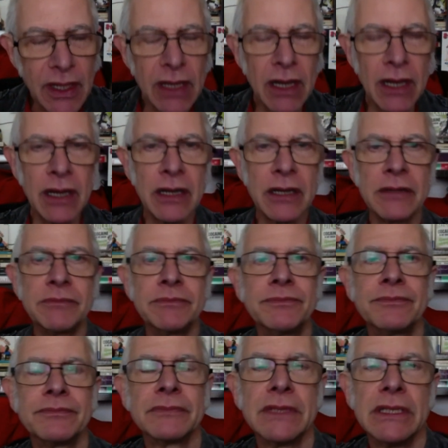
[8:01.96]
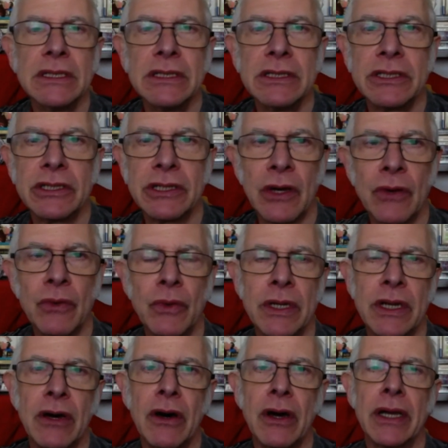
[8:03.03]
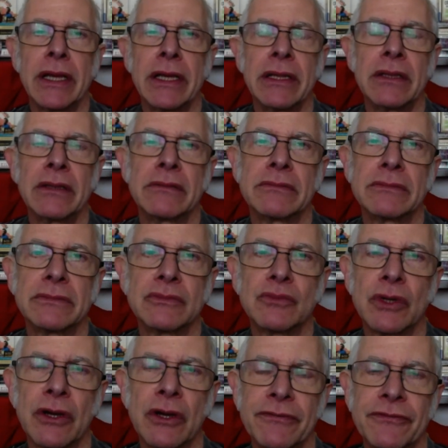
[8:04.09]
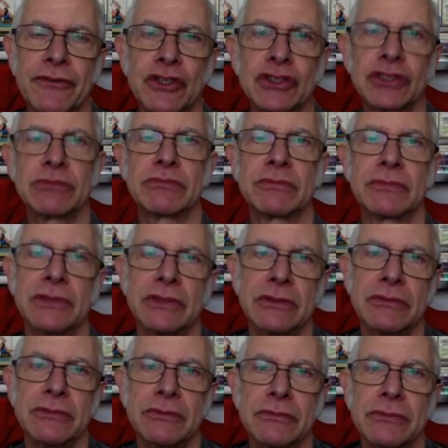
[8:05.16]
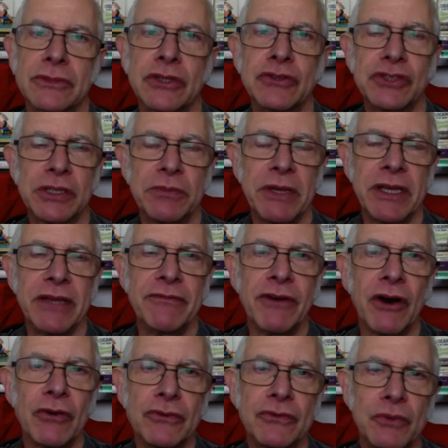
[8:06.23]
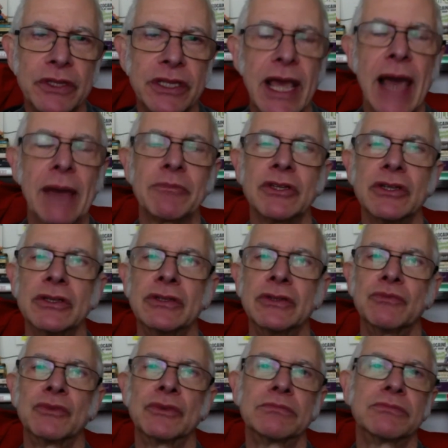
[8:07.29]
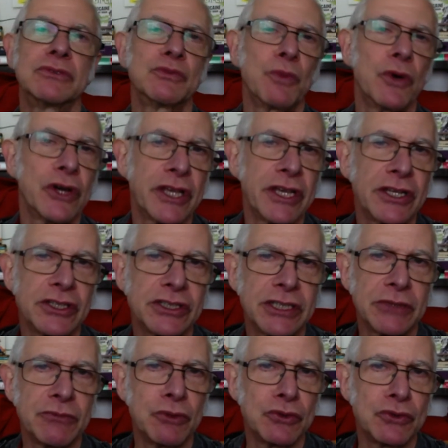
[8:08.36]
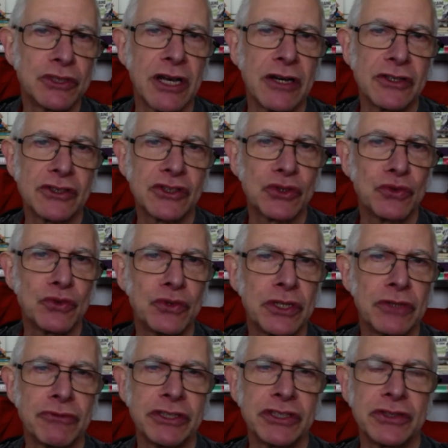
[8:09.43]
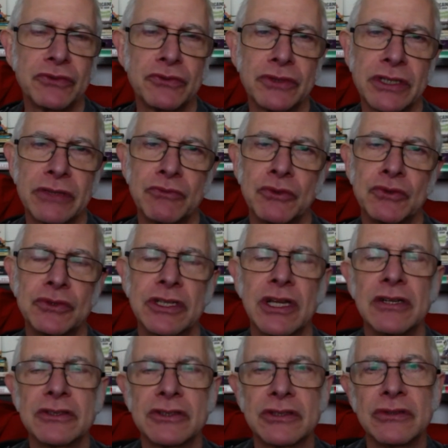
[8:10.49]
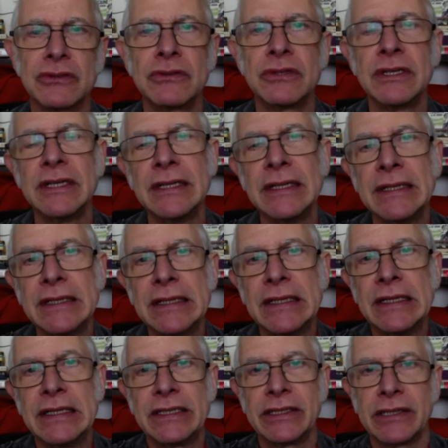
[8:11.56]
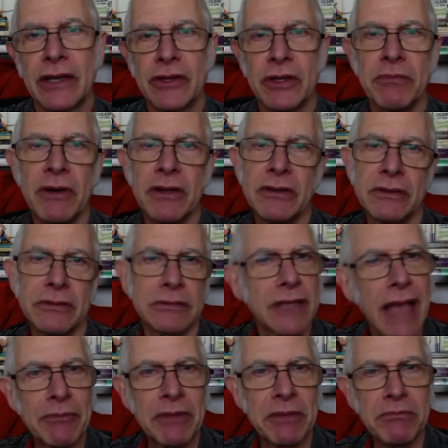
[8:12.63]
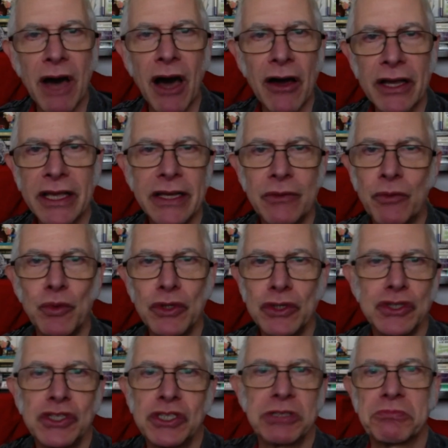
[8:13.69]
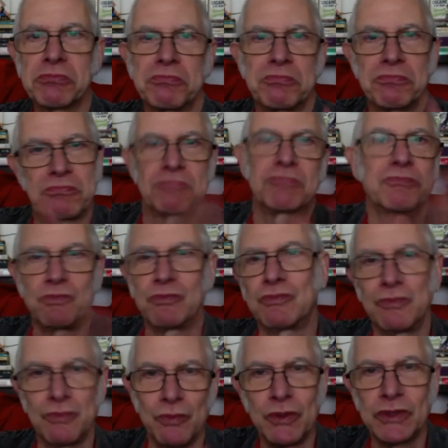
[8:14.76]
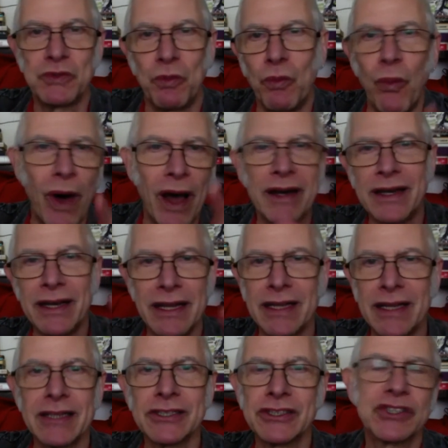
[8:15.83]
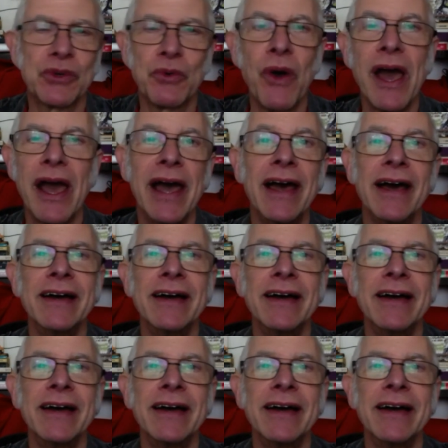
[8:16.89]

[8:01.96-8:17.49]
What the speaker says: You know, when I first used to be involved with Camden and was working at Dingwall's Dance Hall, the original Dingwall's Dance Hall, you know, the Camden market was one little square.